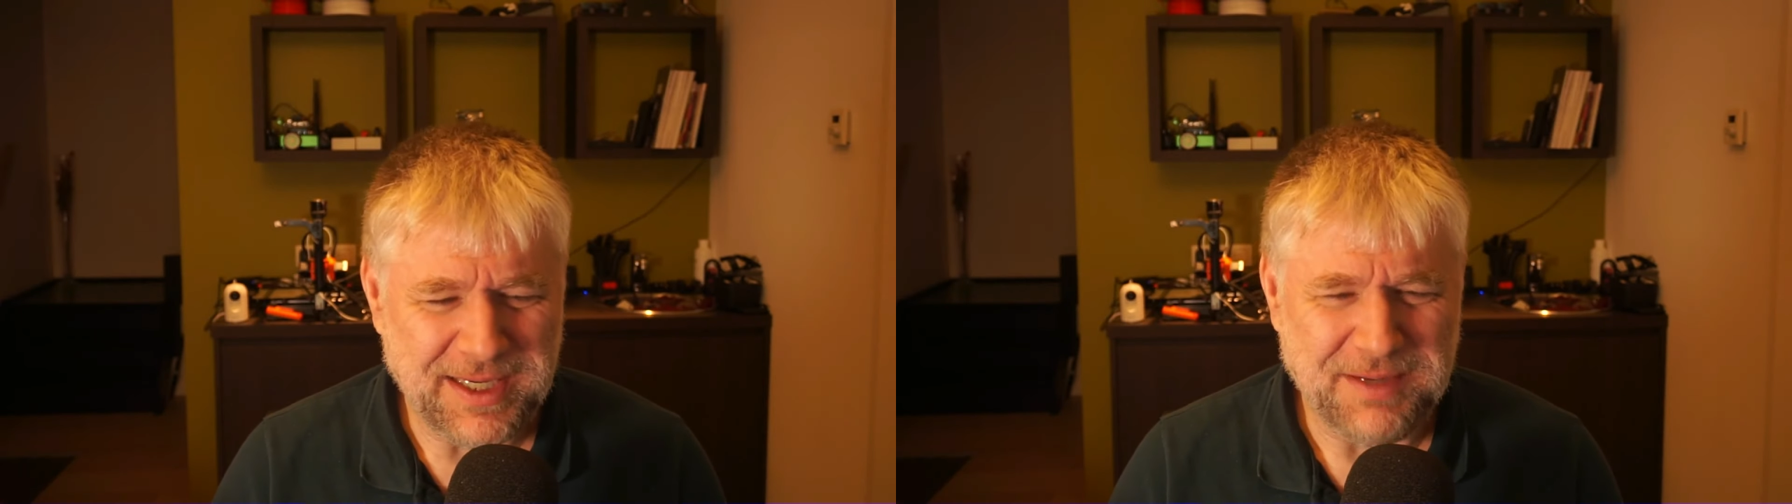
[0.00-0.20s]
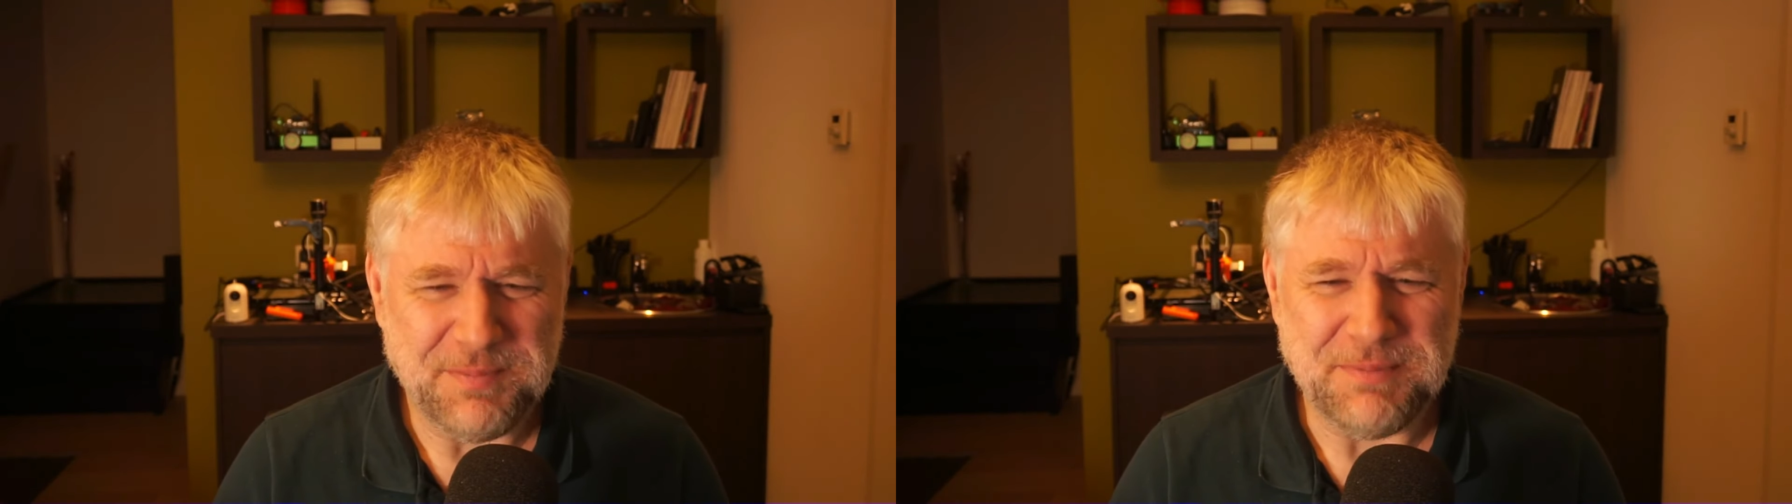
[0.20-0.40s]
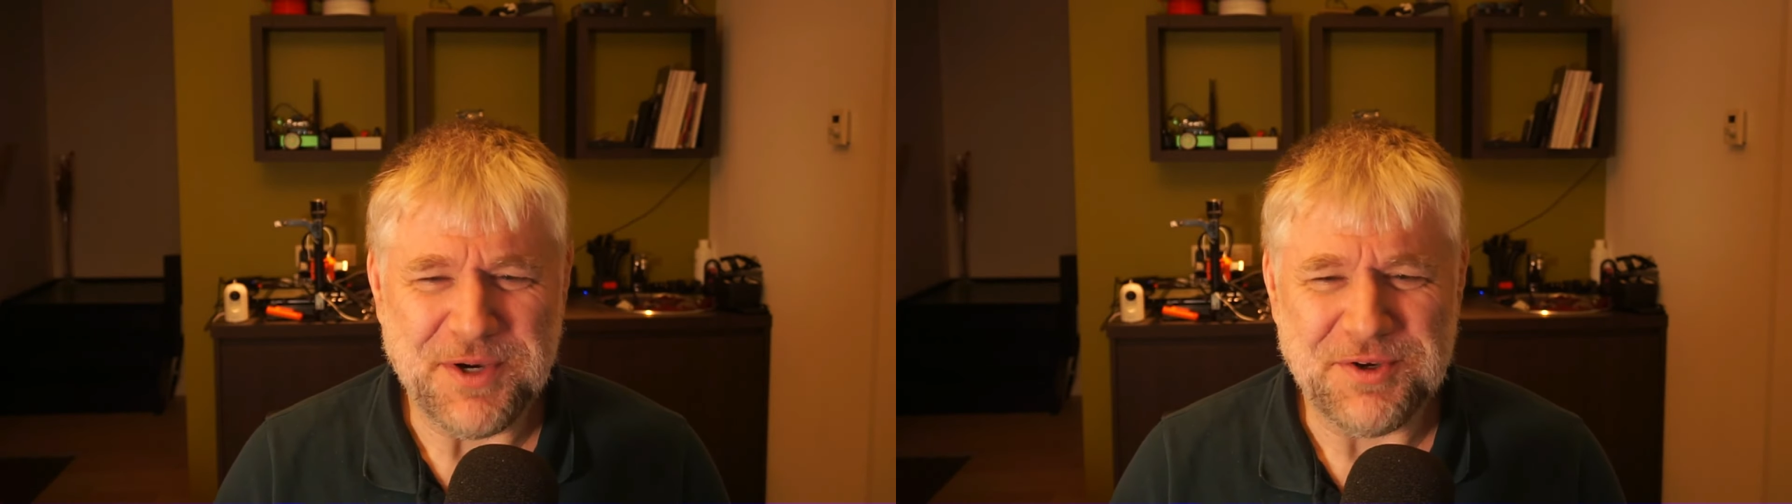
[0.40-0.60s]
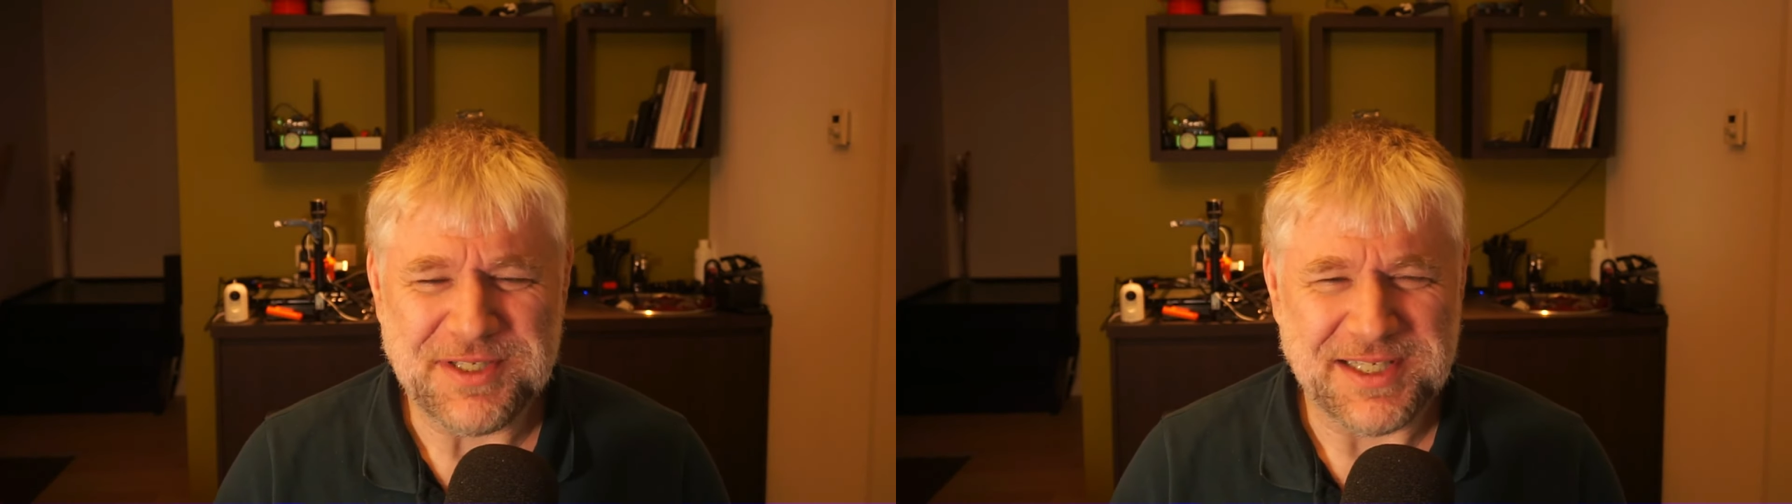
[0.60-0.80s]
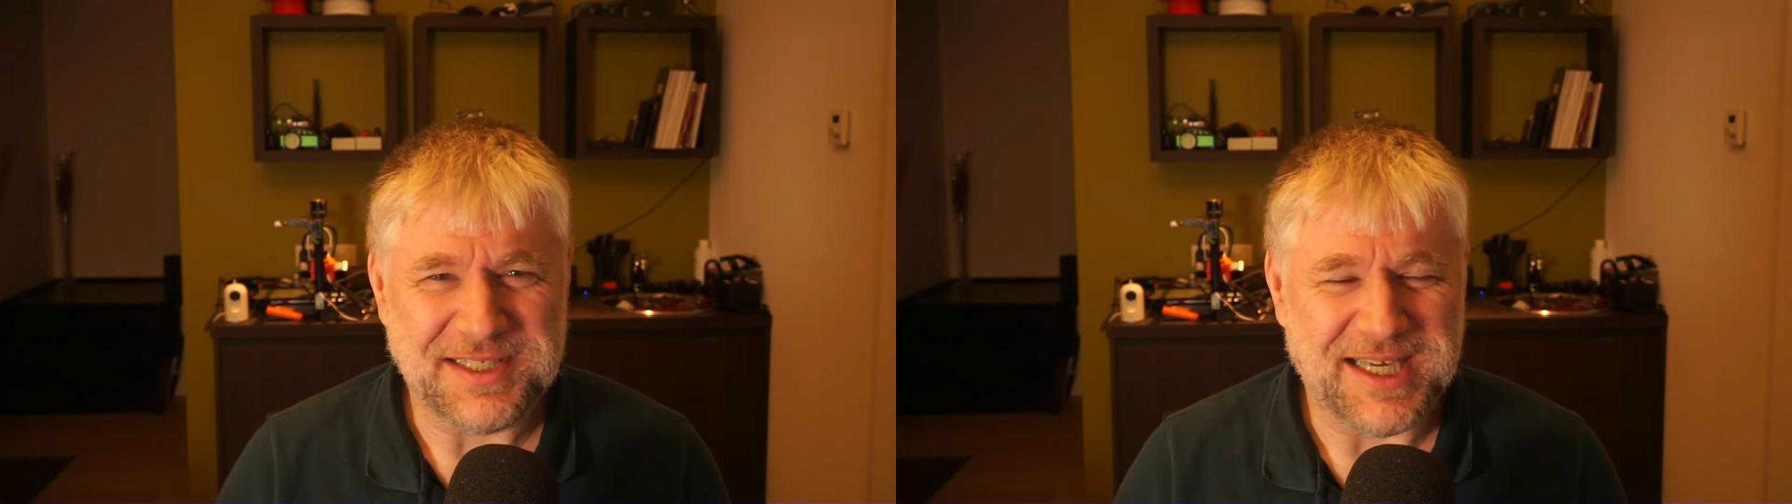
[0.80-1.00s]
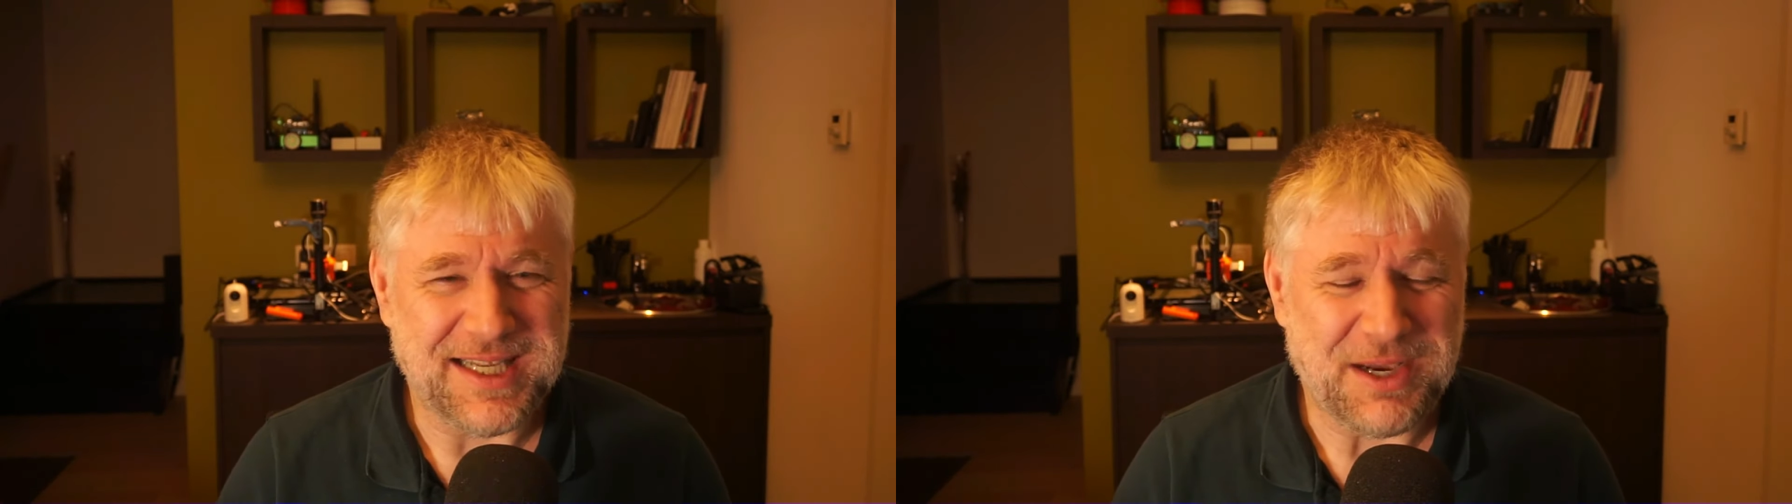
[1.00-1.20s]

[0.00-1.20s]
led me most is that